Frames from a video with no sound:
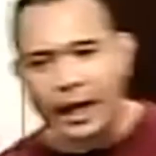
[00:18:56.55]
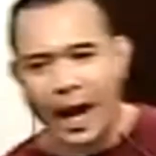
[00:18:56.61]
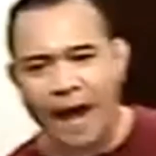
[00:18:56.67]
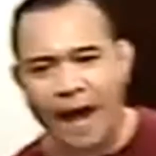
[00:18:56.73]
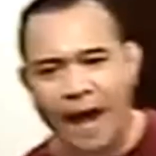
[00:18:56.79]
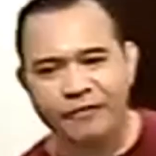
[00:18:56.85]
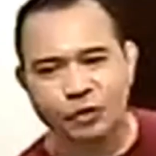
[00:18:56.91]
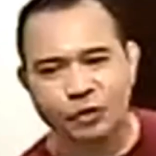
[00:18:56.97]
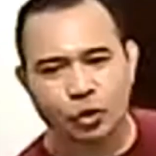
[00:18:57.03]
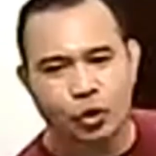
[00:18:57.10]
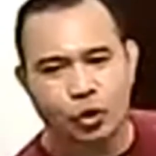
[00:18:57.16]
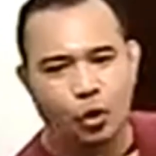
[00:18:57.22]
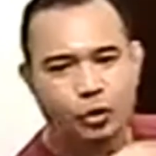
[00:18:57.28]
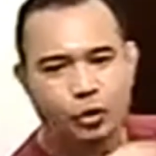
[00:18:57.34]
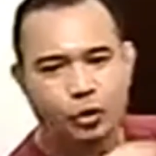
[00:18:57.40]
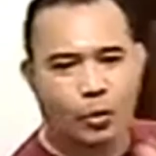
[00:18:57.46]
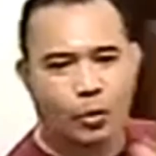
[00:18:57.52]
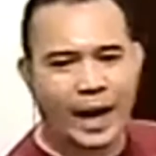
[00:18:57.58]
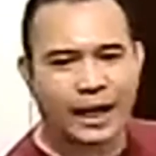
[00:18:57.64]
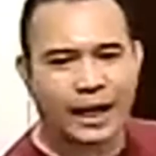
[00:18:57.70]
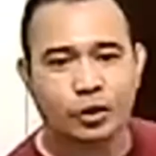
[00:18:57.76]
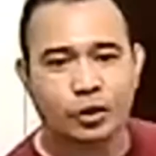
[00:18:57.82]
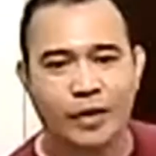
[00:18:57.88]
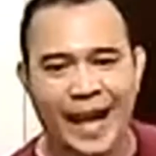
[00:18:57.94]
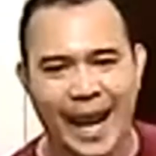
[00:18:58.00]
have to go directly
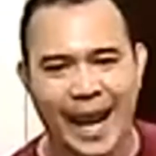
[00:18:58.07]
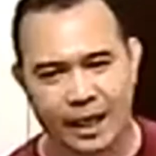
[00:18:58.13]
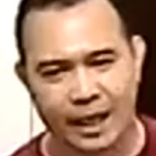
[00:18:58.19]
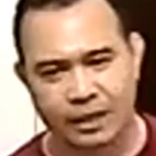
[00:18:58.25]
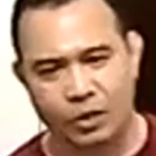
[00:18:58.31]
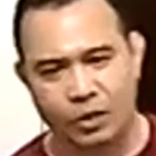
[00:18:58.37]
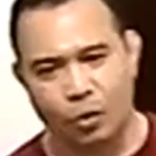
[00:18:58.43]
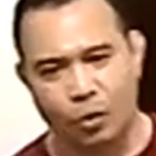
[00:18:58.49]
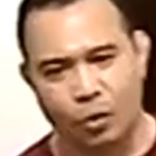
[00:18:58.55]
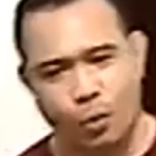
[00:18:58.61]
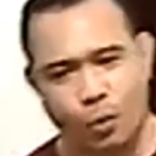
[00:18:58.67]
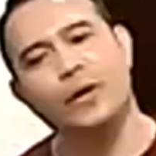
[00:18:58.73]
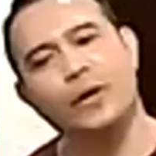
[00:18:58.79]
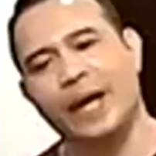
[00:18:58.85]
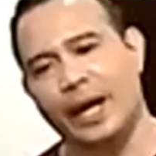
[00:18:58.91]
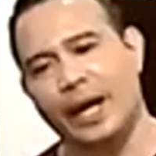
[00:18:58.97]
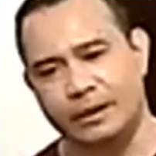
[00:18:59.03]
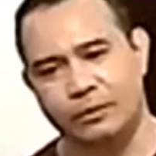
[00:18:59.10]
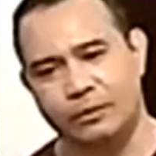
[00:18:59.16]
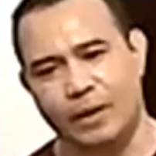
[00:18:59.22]
to the hand, or weapon hand,